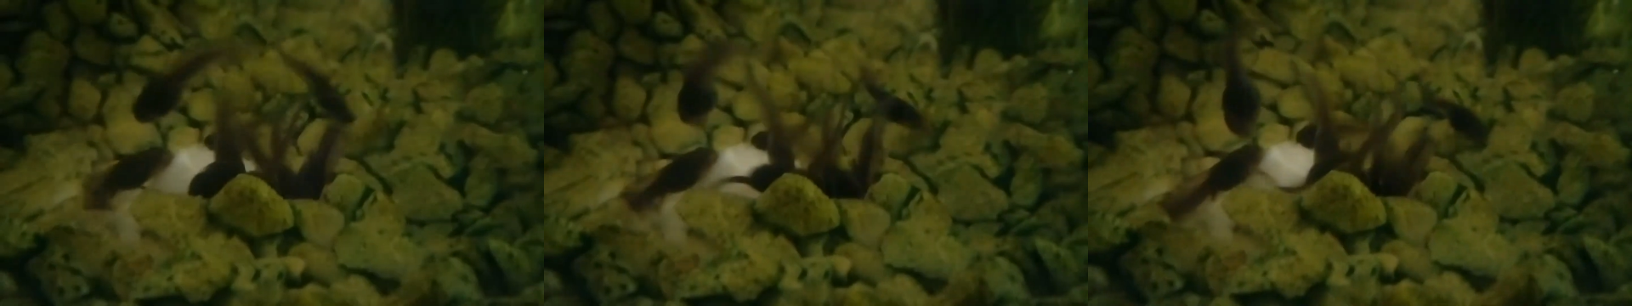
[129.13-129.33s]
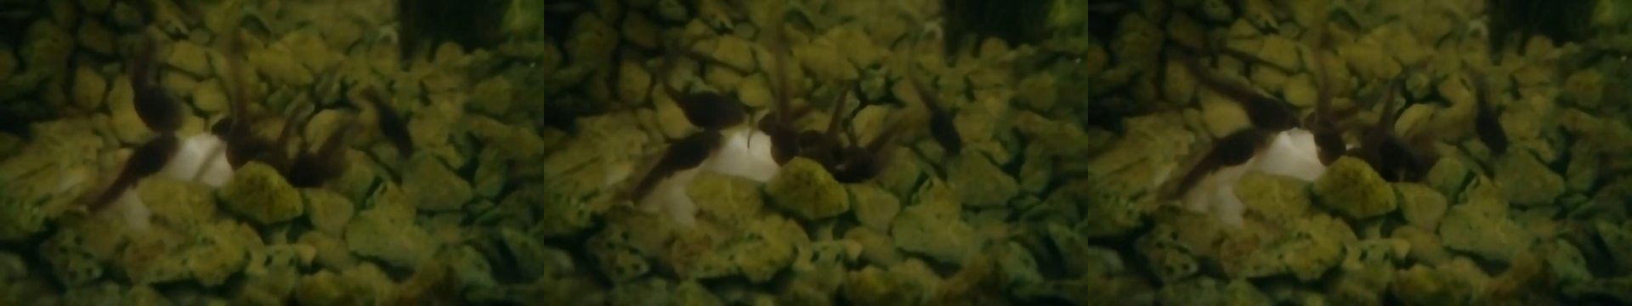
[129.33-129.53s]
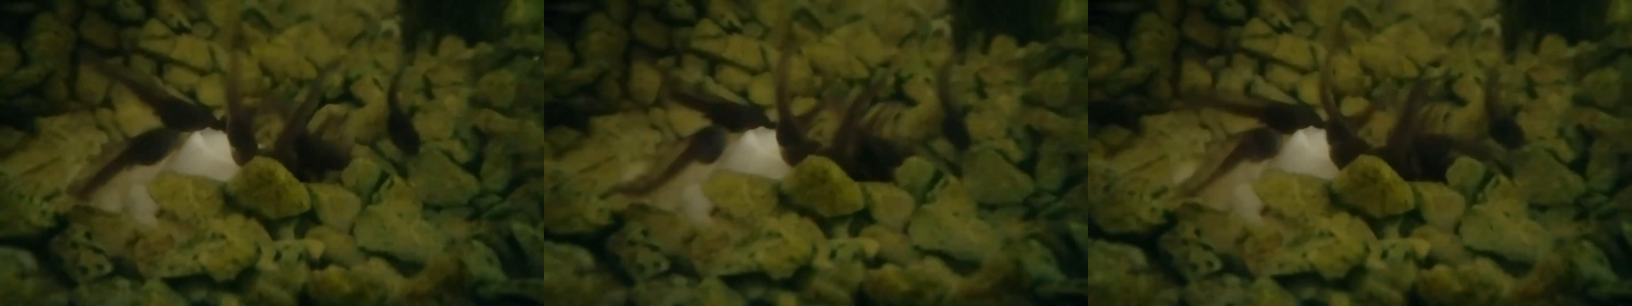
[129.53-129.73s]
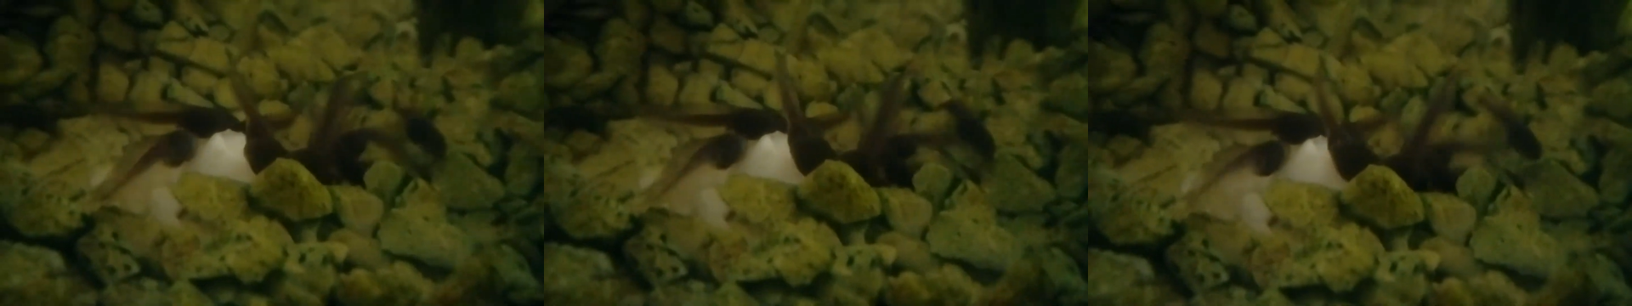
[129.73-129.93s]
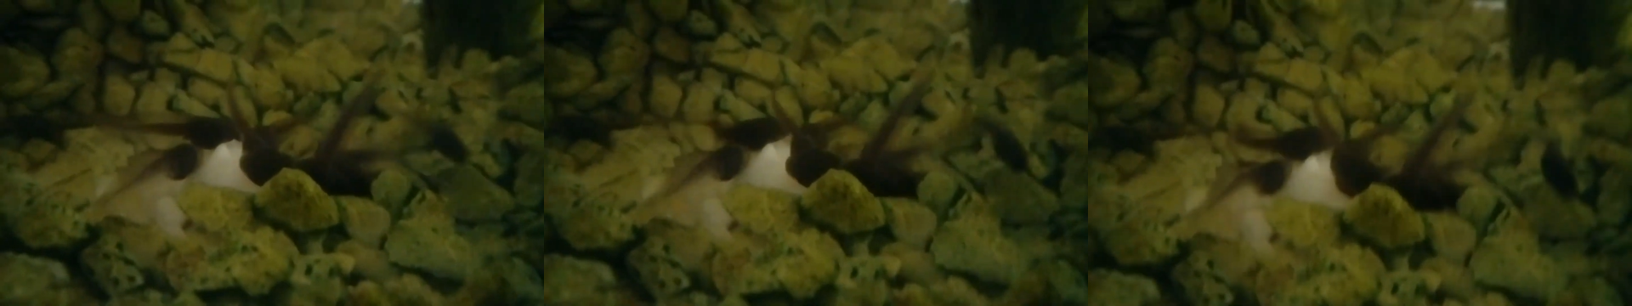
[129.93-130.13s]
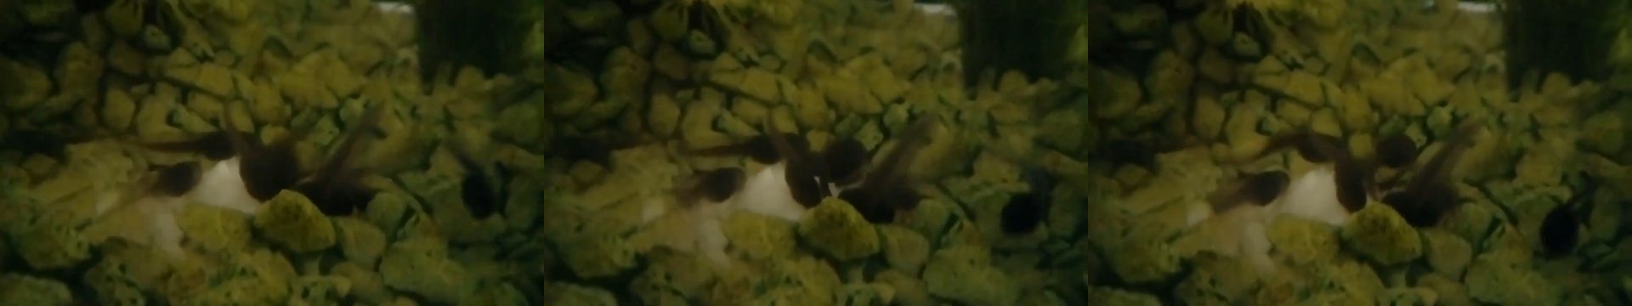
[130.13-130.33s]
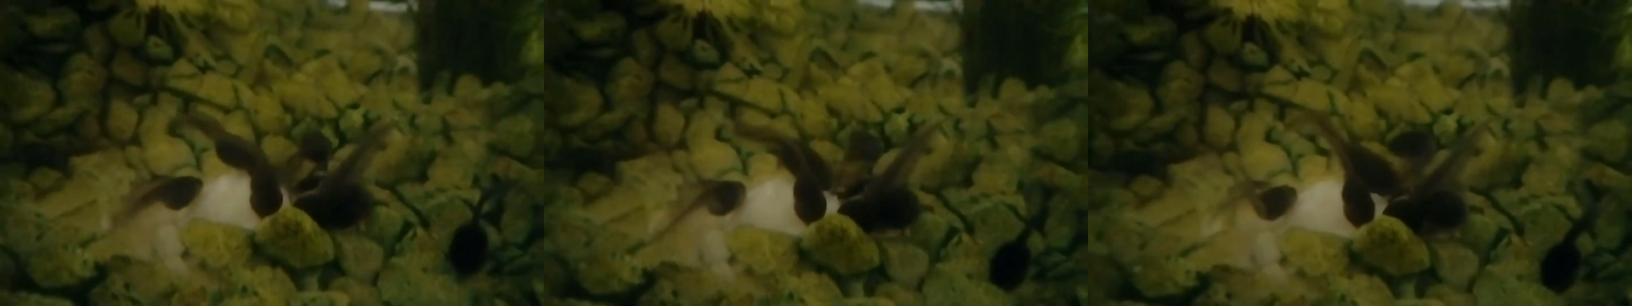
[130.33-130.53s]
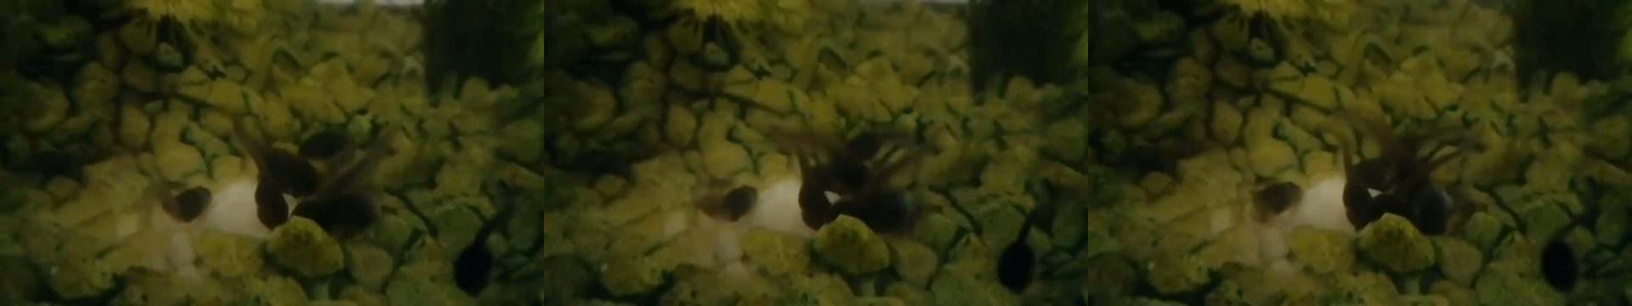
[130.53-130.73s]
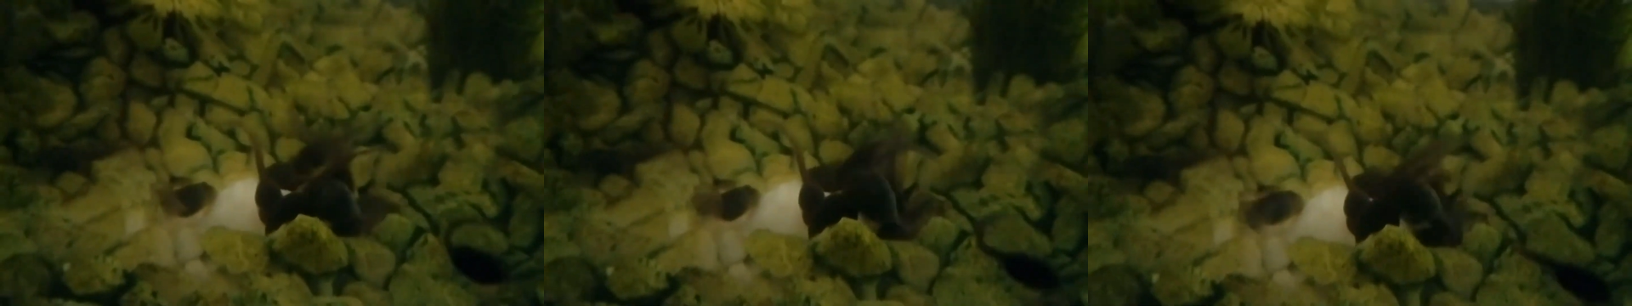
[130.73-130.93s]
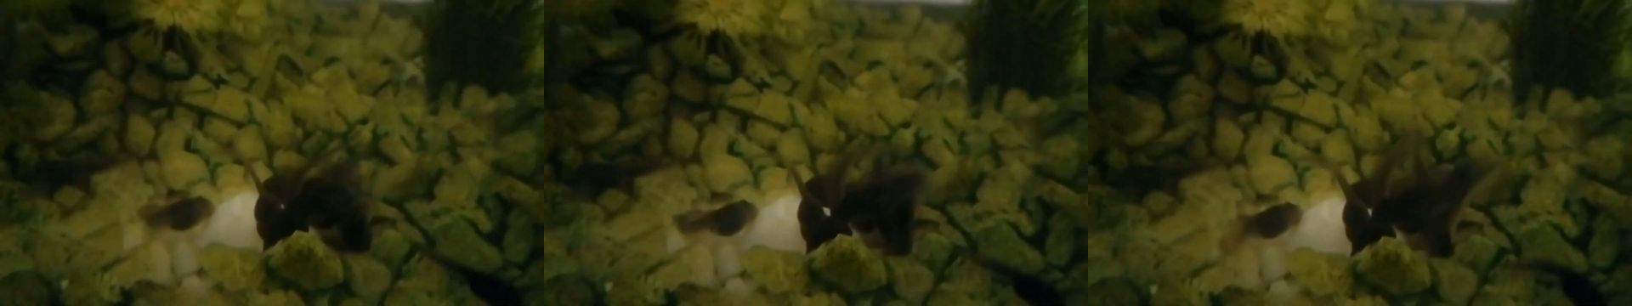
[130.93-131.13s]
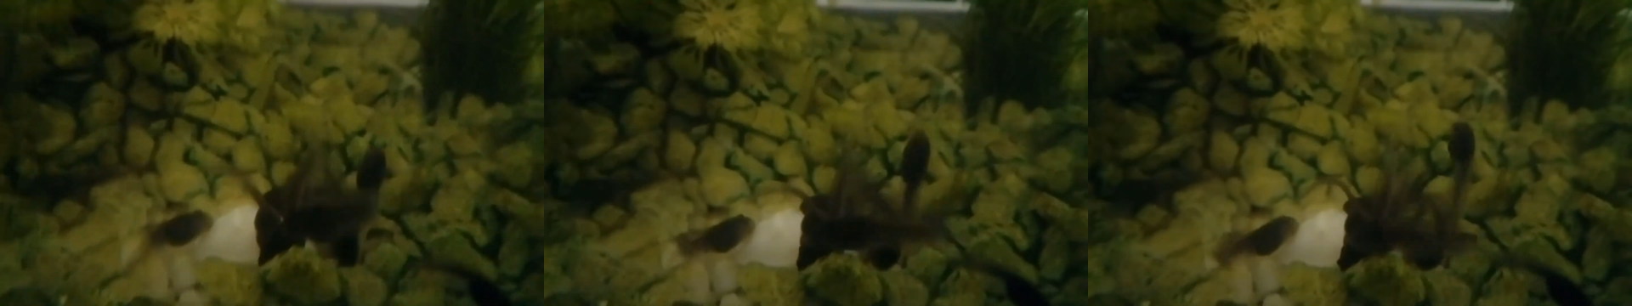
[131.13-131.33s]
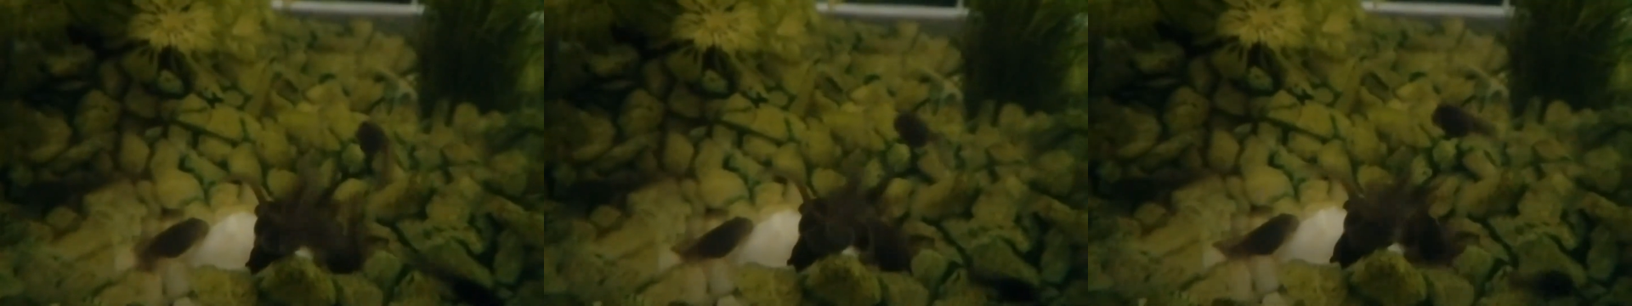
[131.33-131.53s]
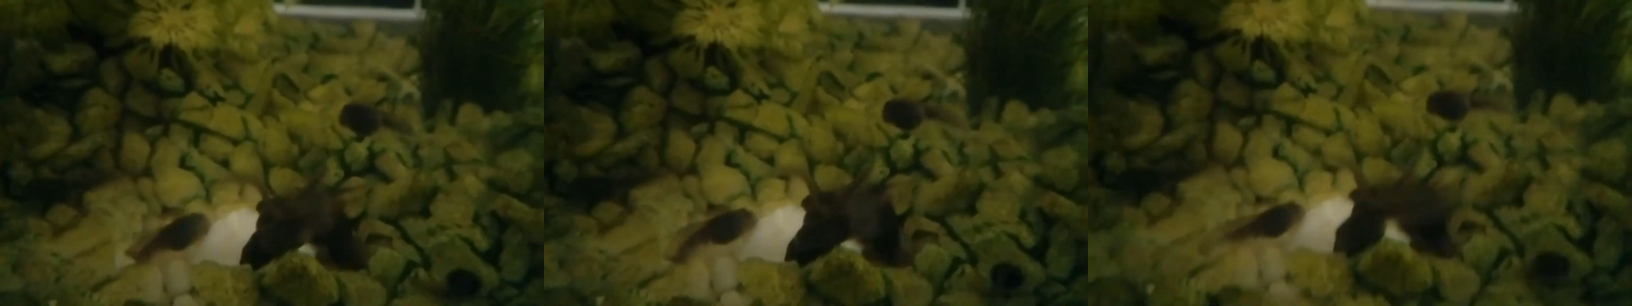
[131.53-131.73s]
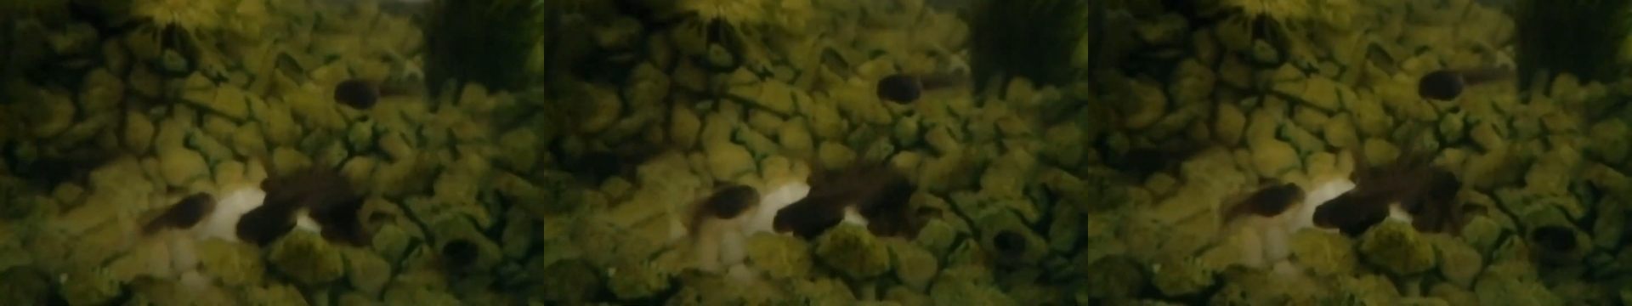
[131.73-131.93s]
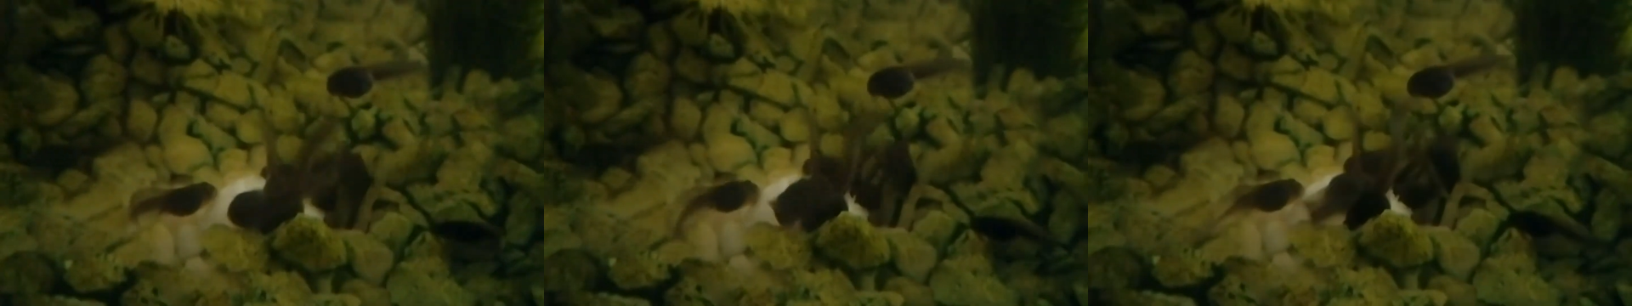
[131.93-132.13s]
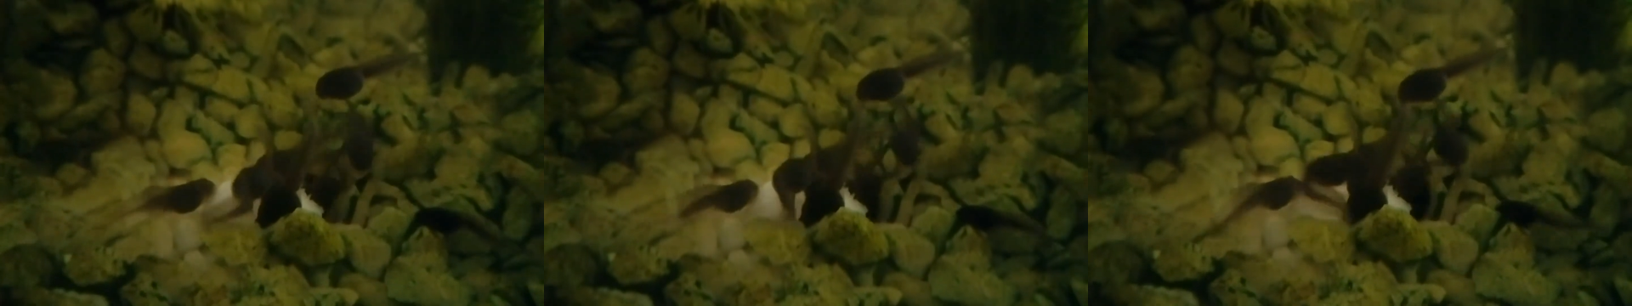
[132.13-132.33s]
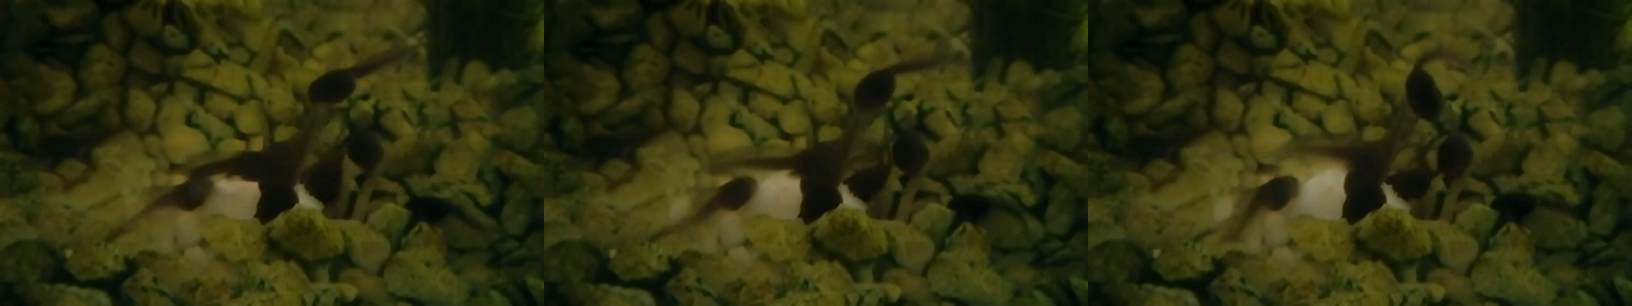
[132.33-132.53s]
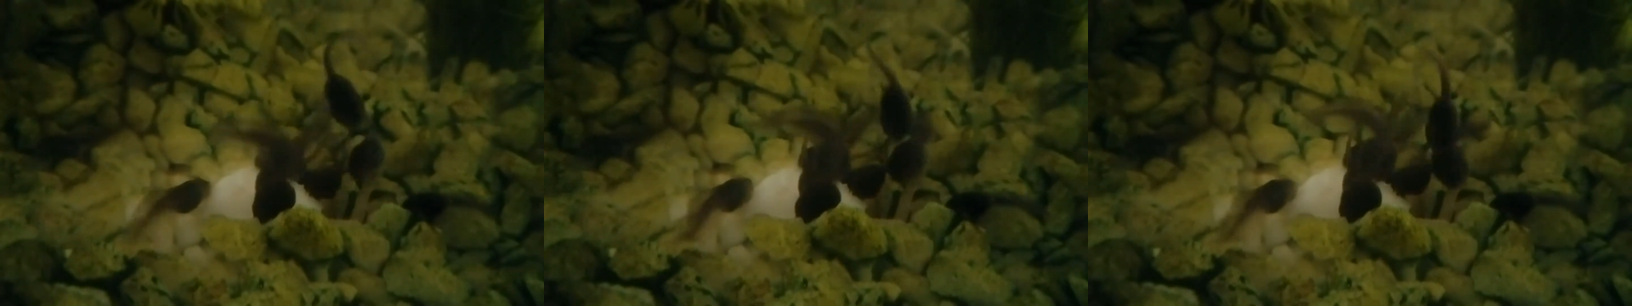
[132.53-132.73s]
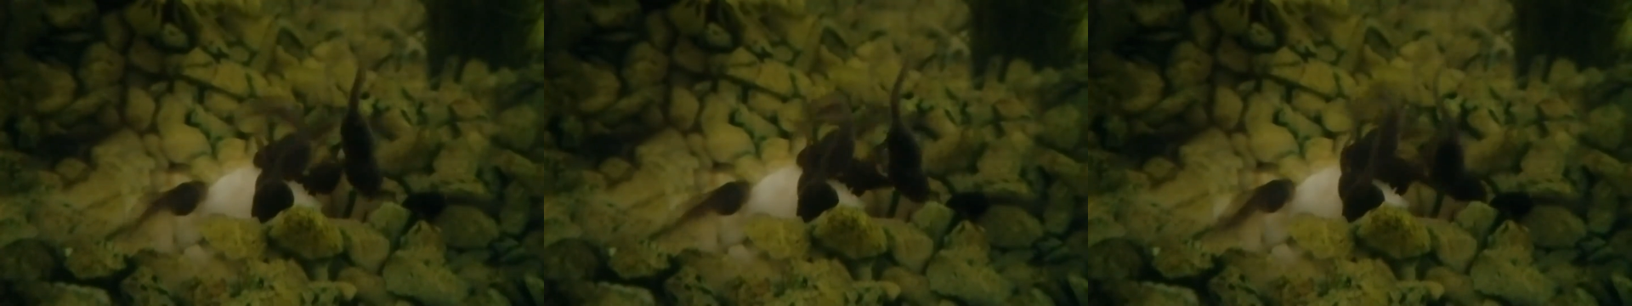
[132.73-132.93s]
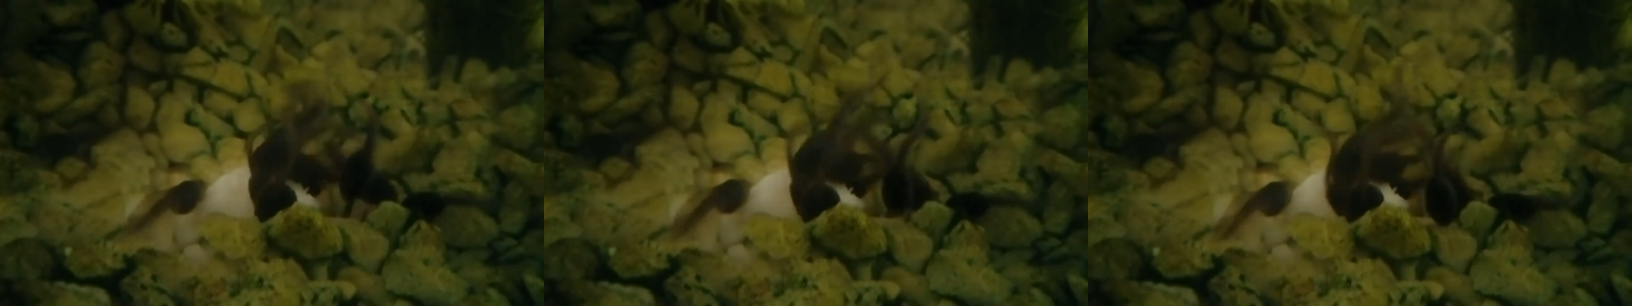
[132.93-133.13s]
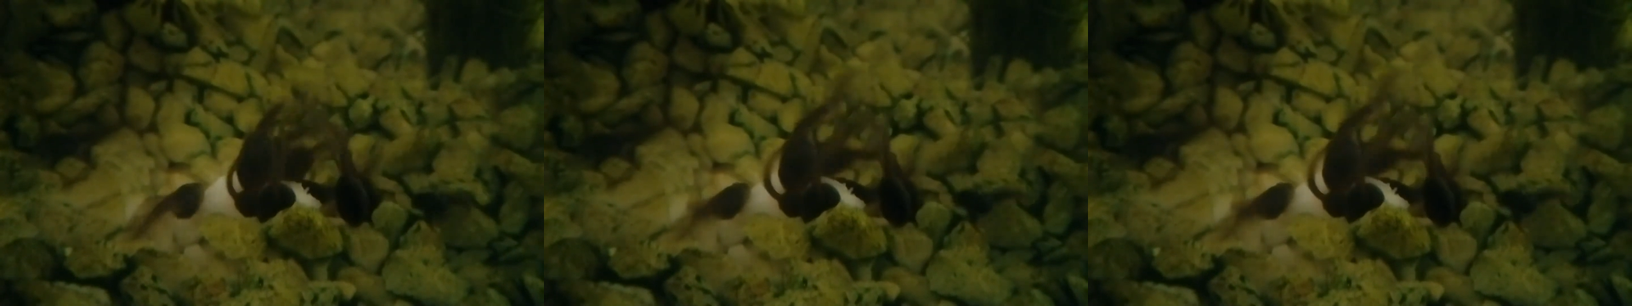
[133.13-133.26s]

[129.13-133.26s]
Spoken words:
No face is visible, so there are no lips to read.